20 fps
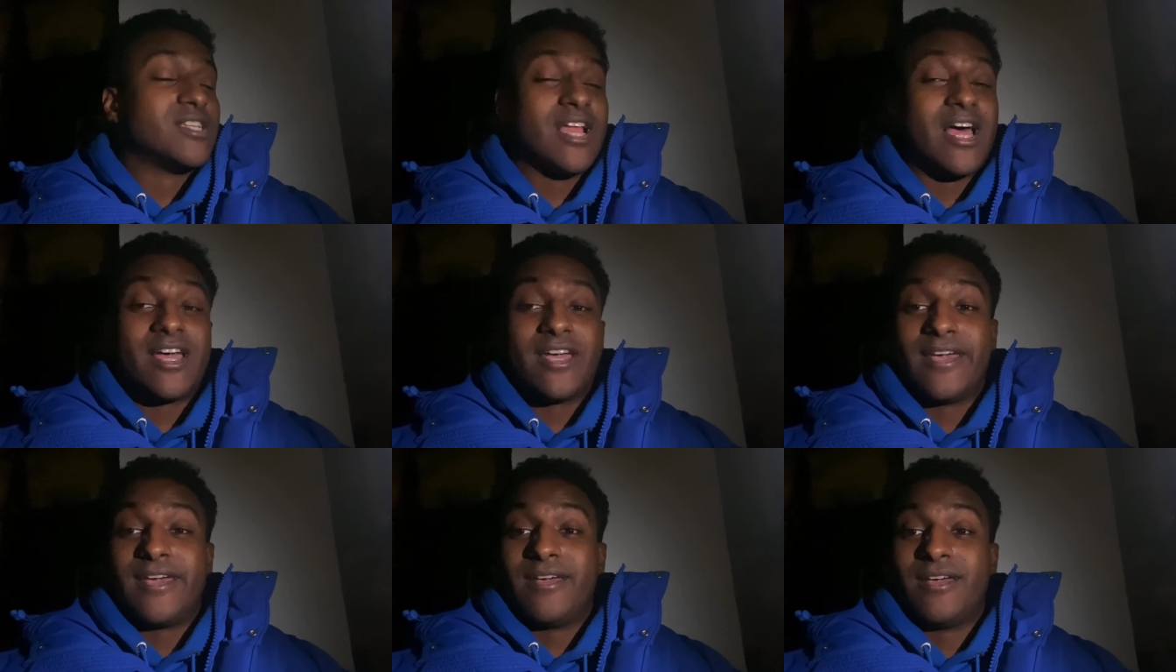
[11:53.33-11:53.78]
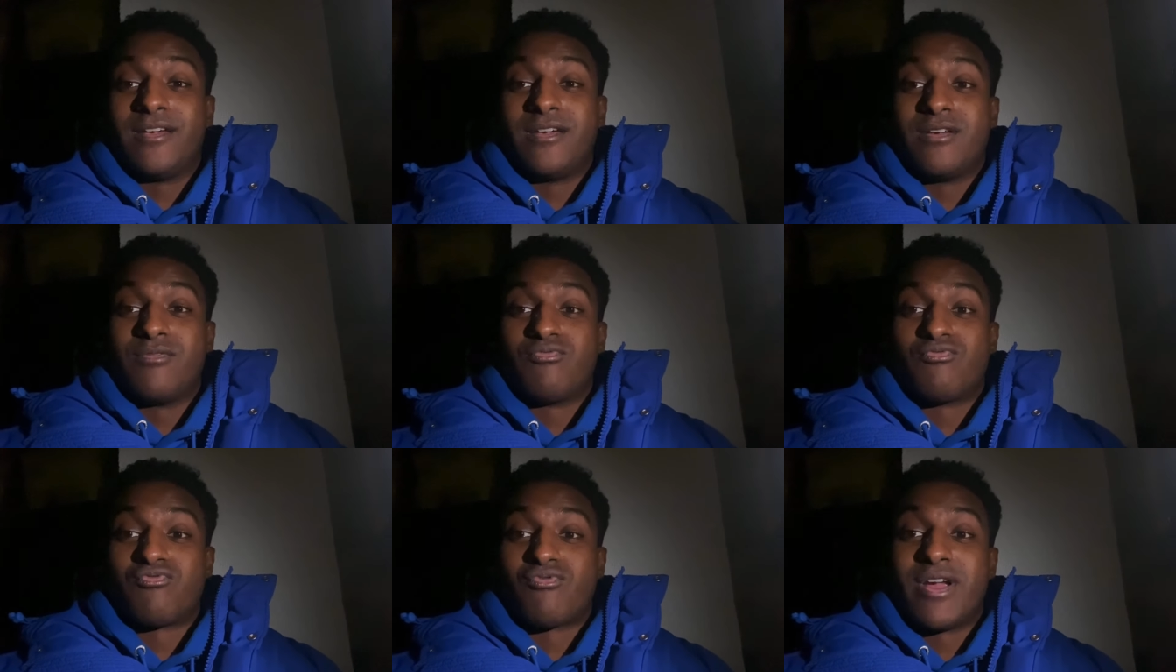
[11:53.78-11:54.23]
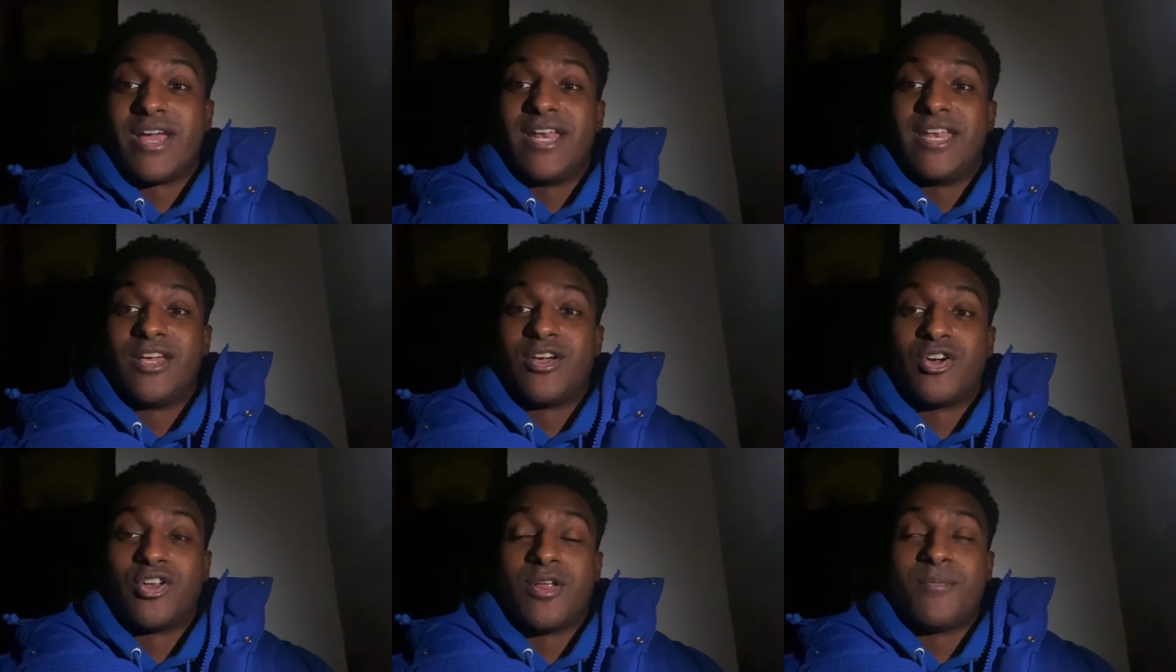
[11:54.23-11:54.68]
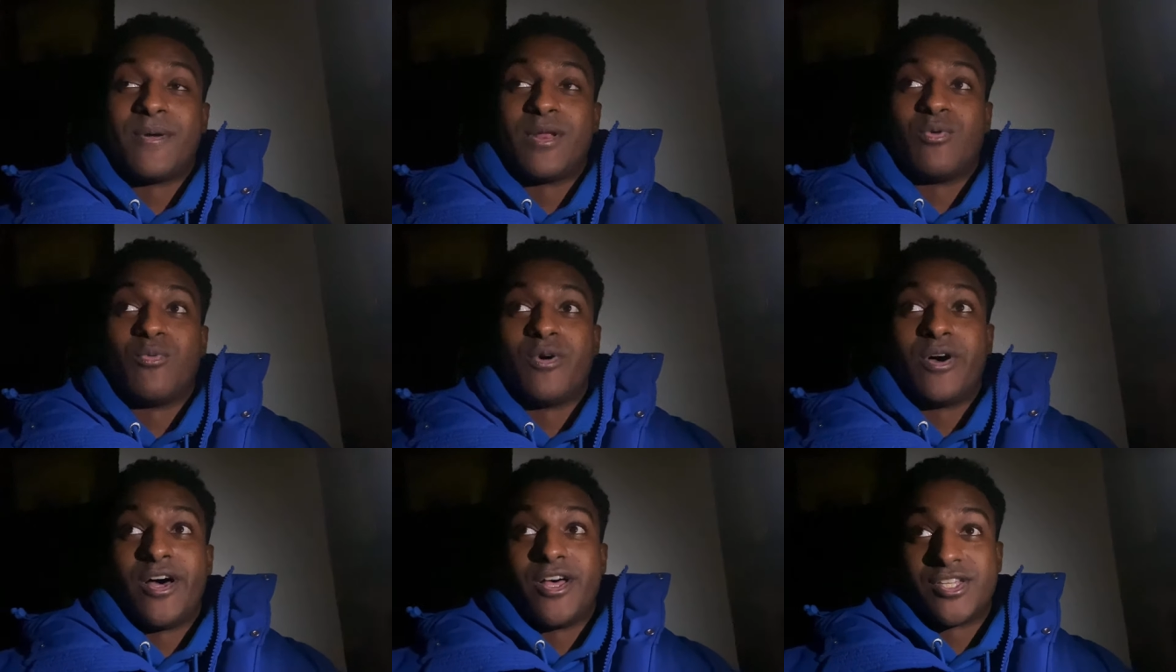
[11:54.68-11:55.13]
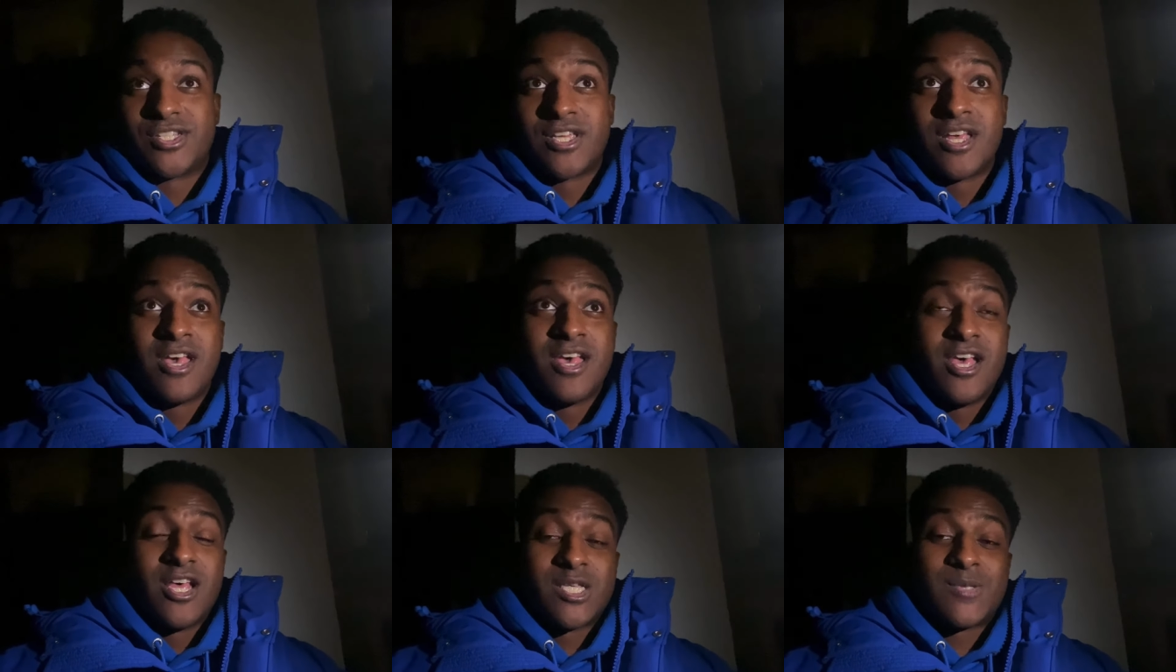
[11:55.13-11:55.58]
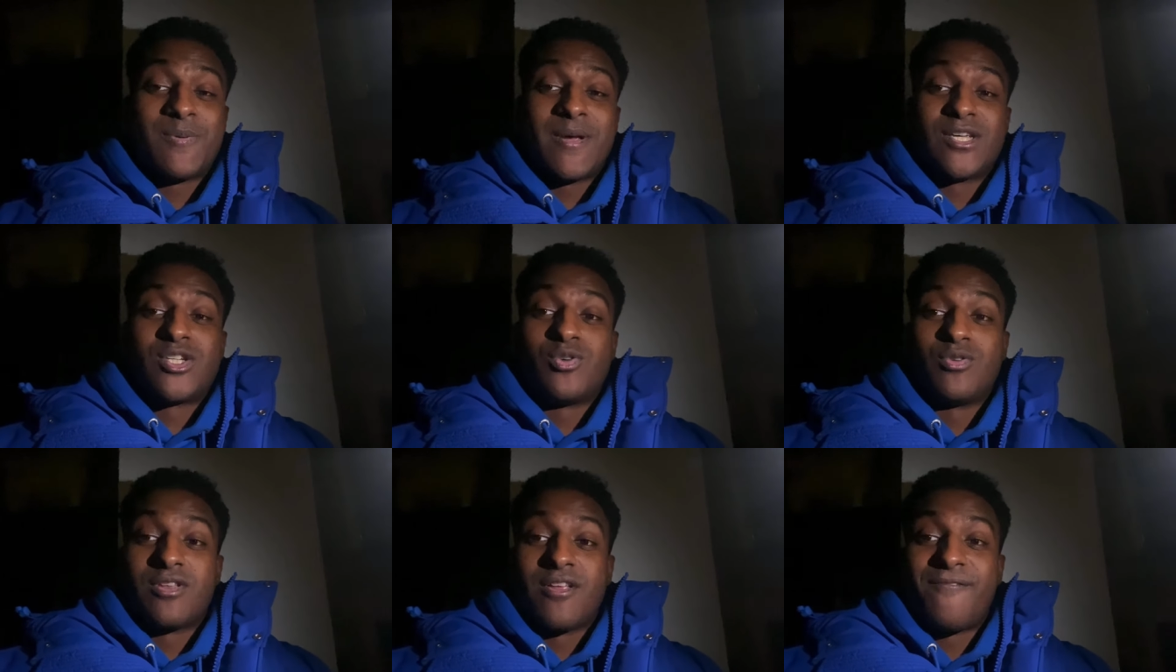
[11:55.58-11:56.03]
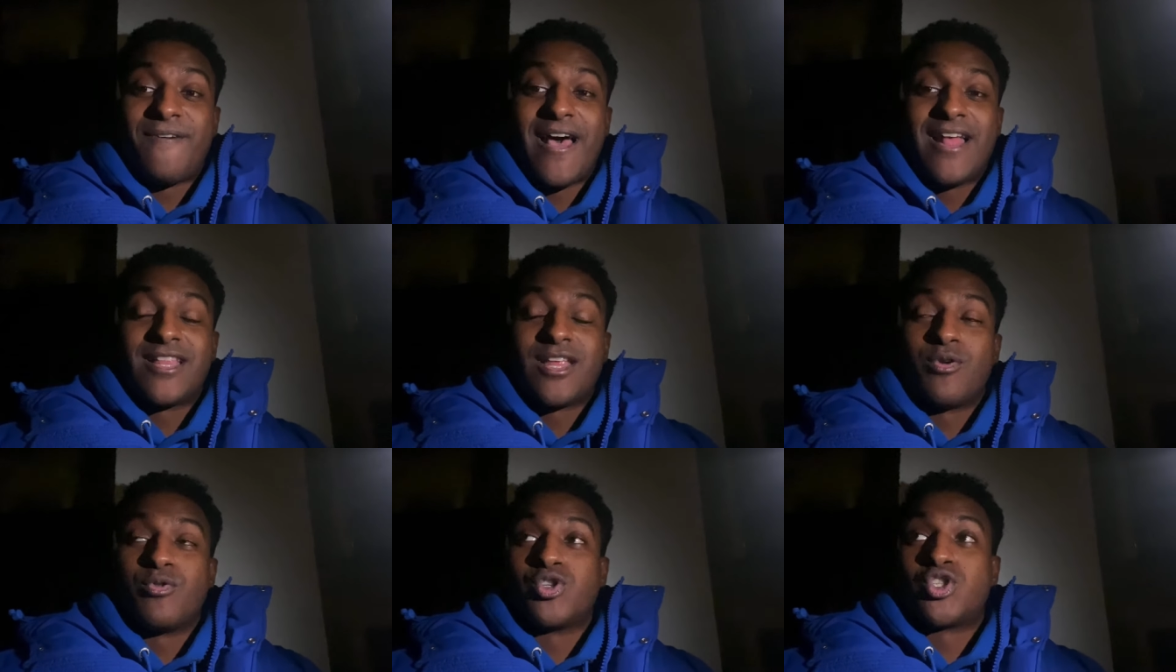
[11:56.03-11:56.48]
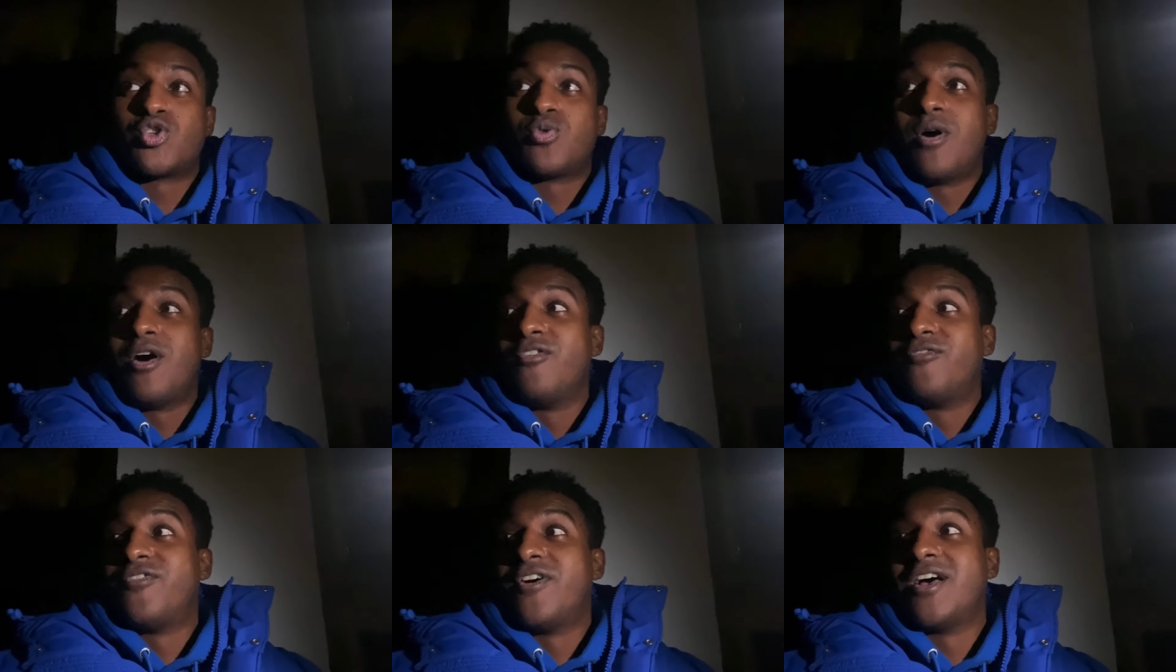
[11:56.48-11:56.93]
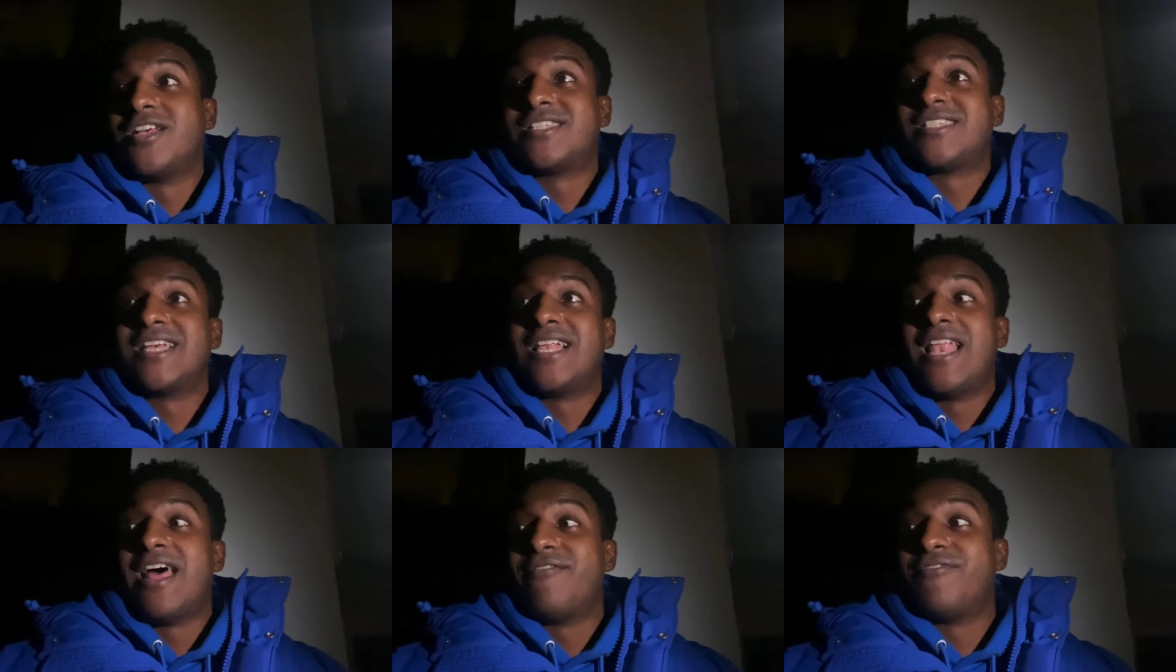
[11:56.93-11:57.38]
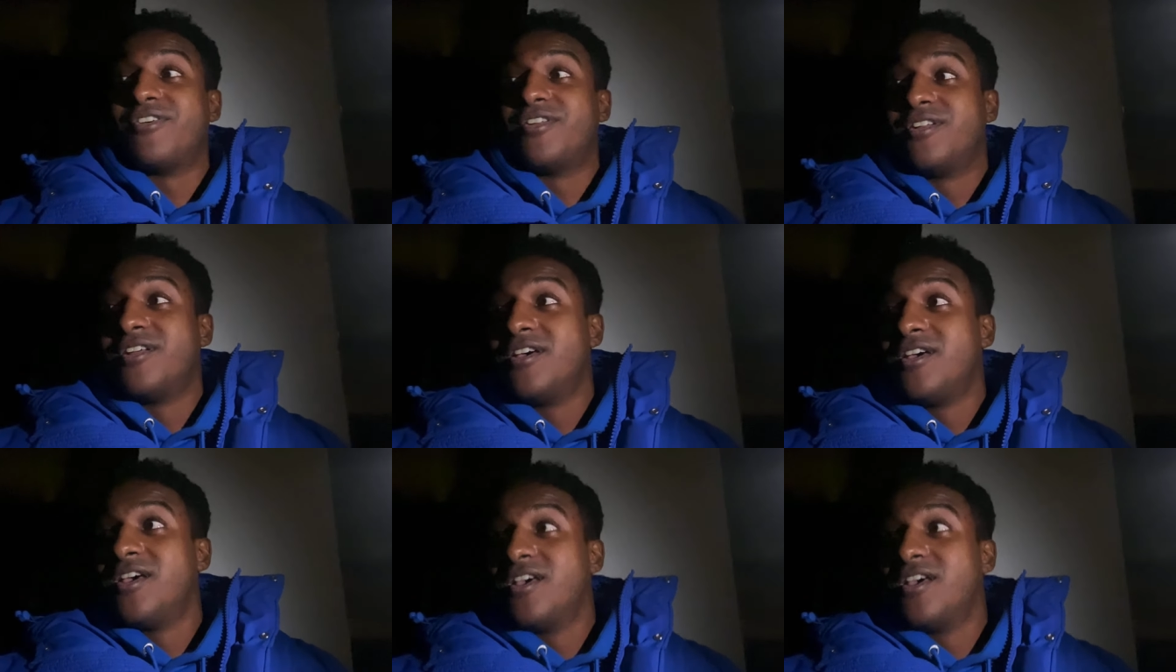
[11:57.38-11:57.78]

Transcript: Like, it, it really could have been worse, especially with the fact there was 12 versus 11.